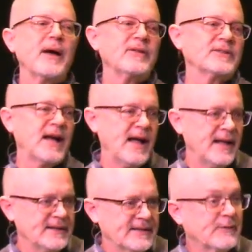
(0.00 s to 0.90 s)
about
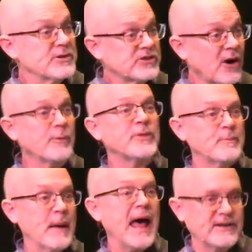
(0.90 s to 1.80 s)
God. Can we start with
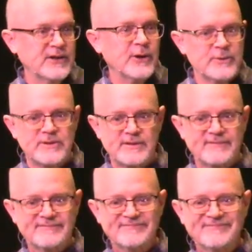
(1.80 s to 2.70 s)
the bad news?